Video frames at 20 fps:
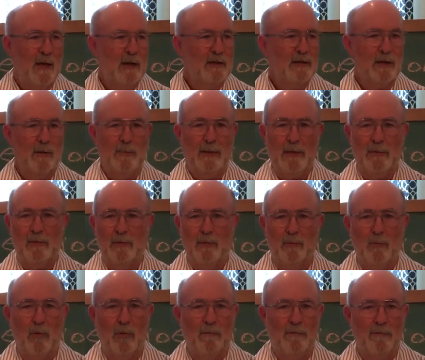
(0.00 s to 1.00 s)
Some people are
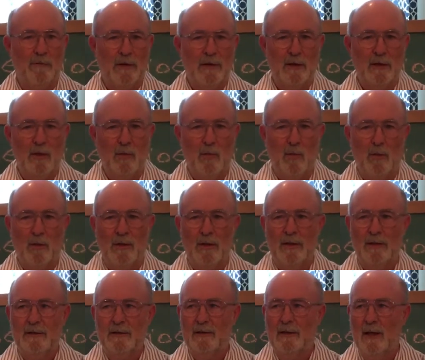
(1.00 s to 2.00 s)
more video
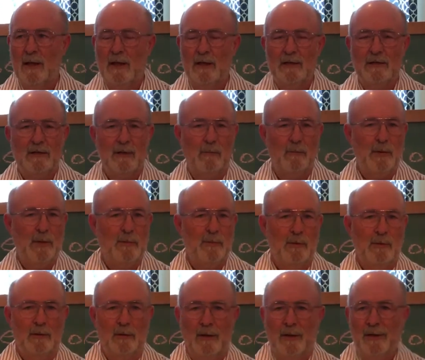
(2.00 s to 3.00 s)
oriented. Some
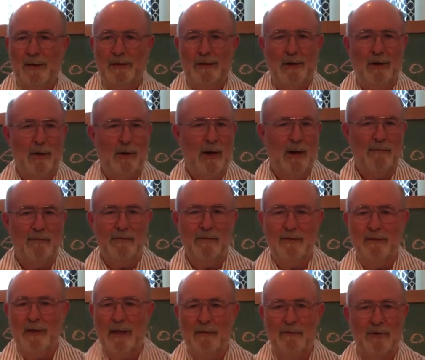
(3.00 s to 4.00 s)
people,
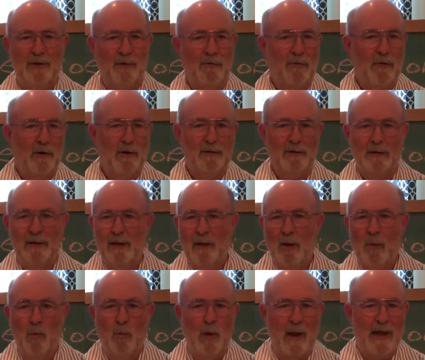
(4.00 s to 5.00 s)
have different
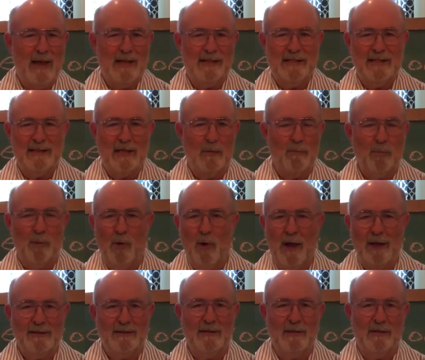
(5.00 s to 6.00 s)
ways that they
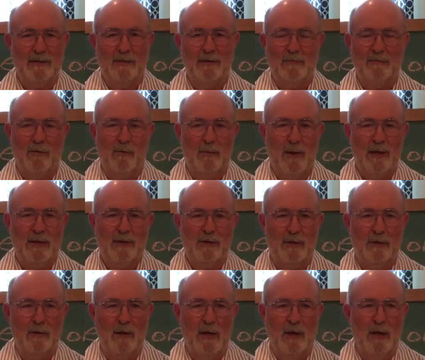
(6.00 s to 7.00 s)
process
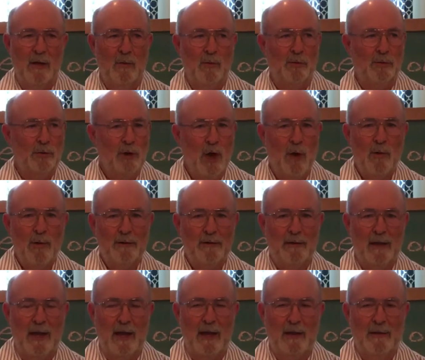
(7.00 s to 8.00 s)
information. Well, knowing
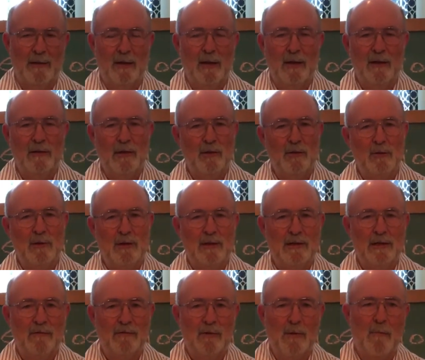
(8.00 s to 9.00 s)
that, then you need to
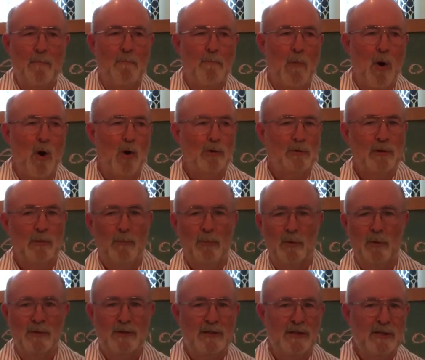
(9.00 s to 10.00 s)
give them
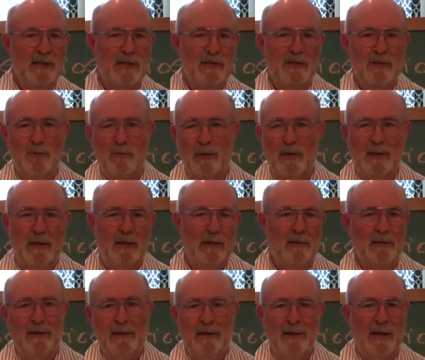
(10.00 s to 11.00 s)
multiple sensory
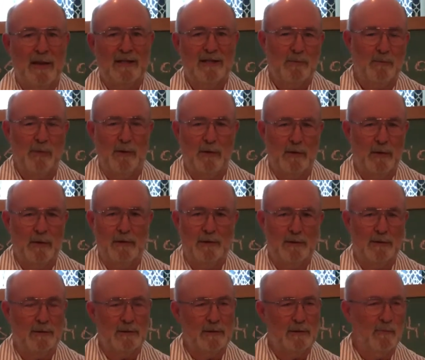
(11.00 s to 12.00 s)

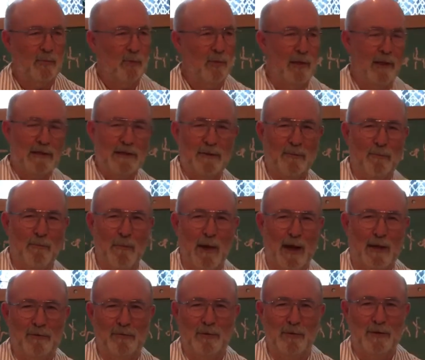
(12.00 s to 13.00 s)
experiences. Boy, that's a
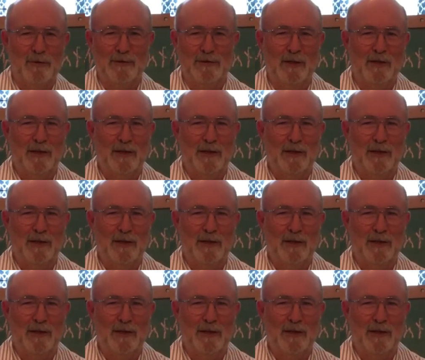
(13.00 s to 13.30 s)
mouthful, isn't it?